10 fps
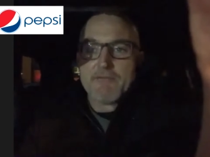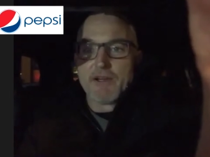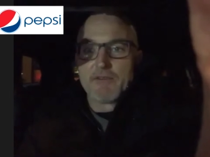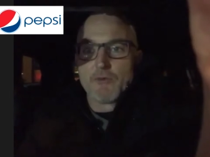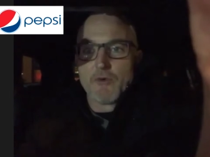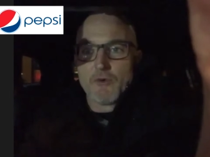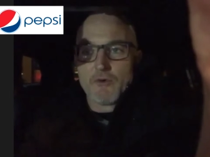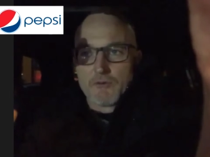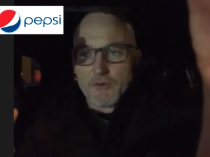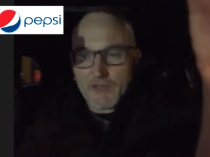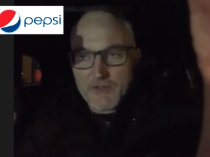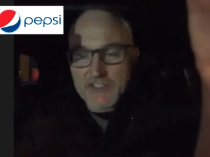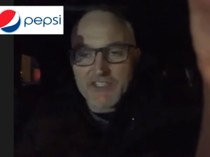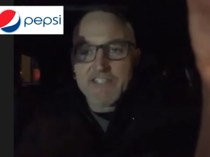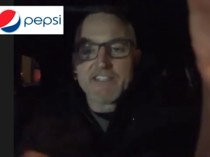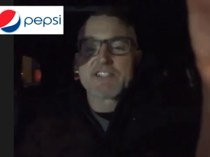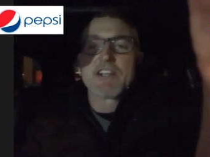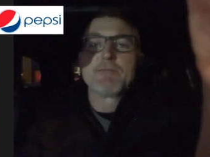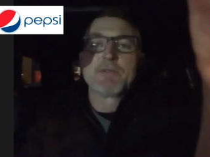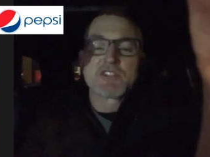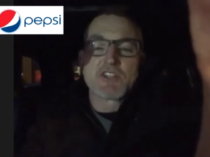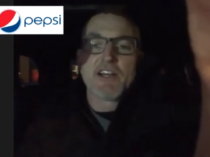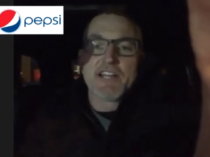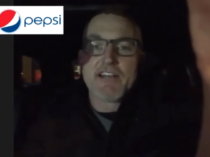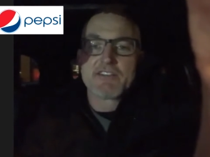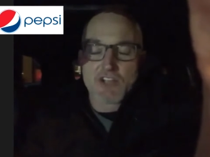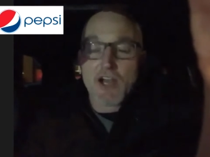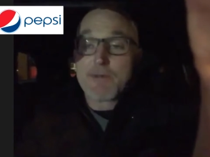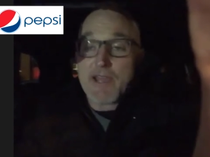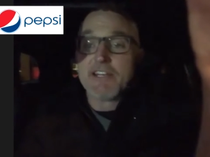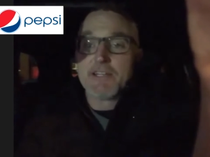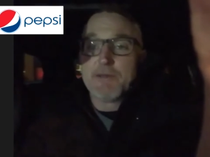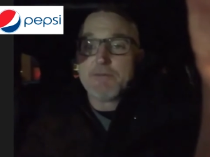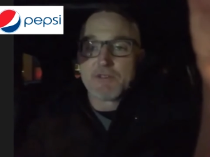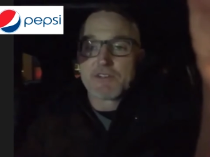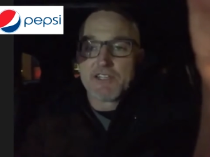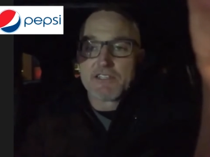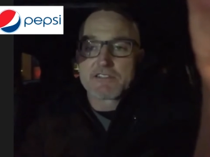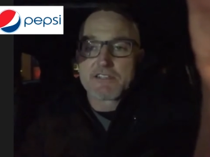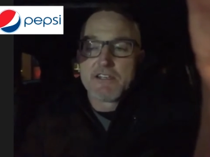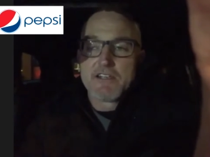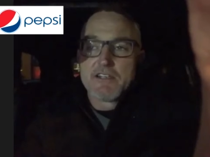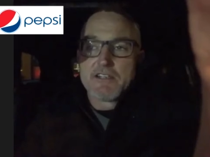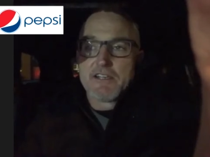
But w- when we clean this up and start ha- stop handing people things, yep.